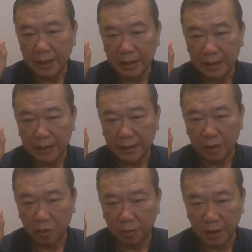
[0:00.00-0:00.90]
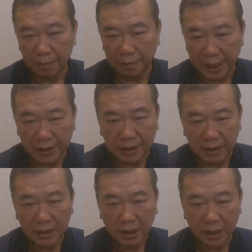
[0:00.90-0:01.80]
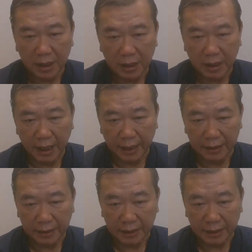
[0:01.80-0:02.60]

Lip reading: this wholemeal bread and